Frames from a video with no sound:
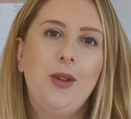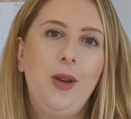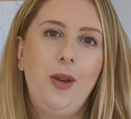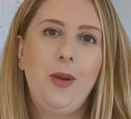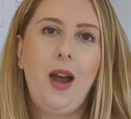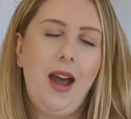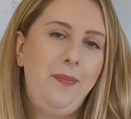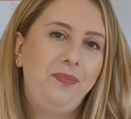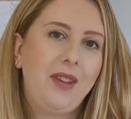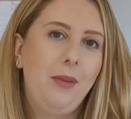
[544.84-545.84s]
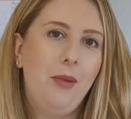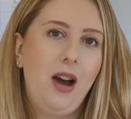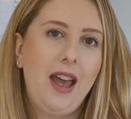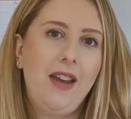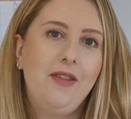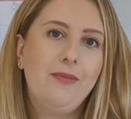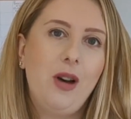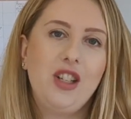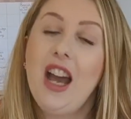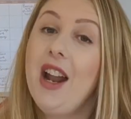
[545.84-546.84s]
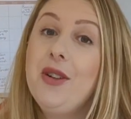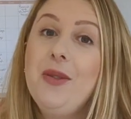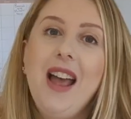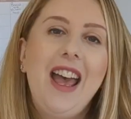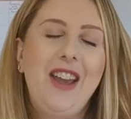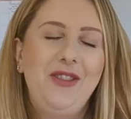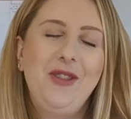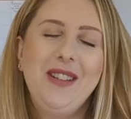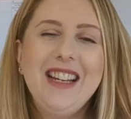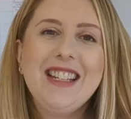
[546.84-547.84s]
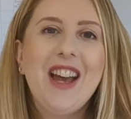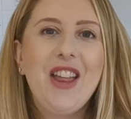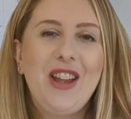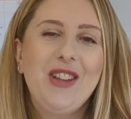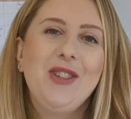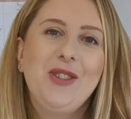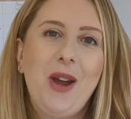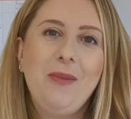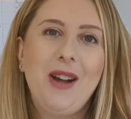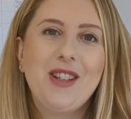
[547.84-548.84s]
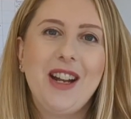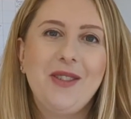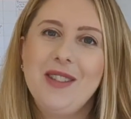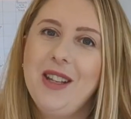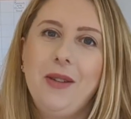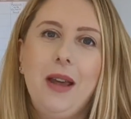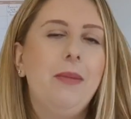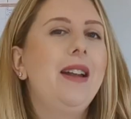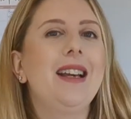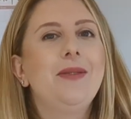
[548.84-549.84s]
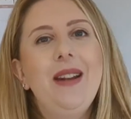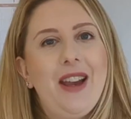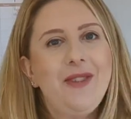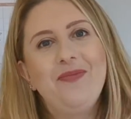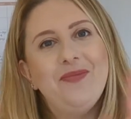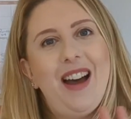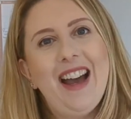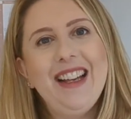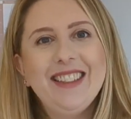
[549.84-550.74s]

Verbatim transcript: to um, my, my channel if you did. Thank you so much and I'll see you in my next video. Bye!